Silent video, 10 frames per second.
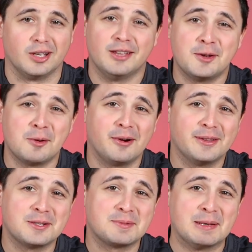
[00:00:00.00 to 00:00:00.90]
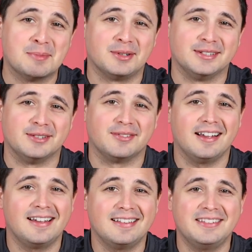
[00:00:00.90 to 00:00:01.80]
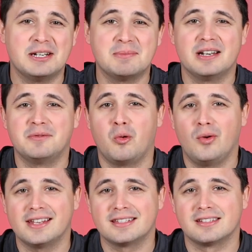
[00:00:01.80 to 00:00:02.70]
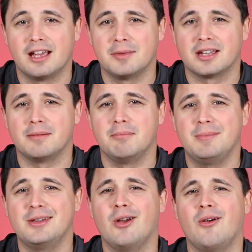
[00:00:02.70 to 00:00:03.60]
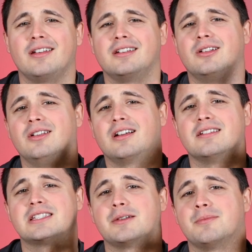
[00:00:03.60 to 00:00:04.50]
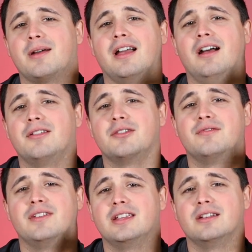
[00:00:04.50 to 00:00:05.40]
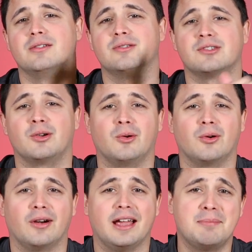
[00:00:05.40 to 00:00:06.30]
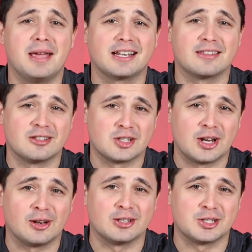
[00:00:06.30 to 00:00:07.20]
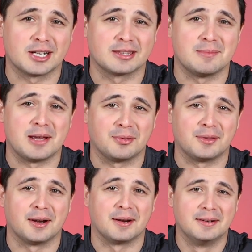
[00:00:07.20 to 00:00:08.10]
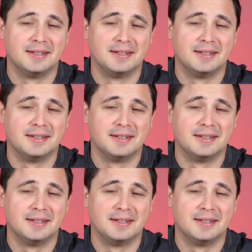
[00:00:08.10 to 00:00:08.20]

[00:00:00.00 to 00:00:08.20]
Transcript: if you're one of those people and you've got a little bit of a weak stomach, maybe go ahead and click on some of my other videos or head back to the channel and check them out there.